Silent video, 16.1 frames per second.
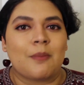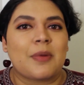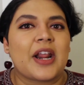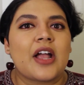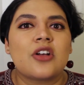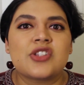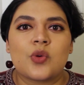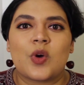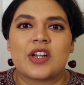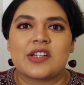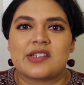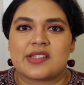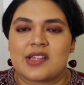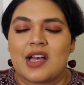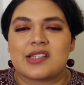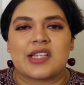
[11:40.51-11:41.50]
But I also want to
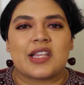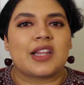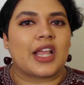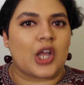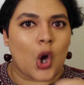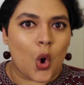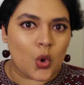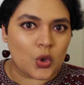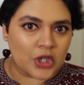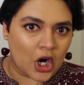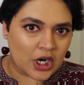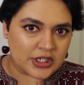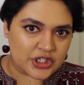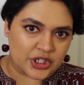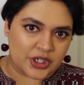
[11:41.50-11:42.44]
discuss in like cold hard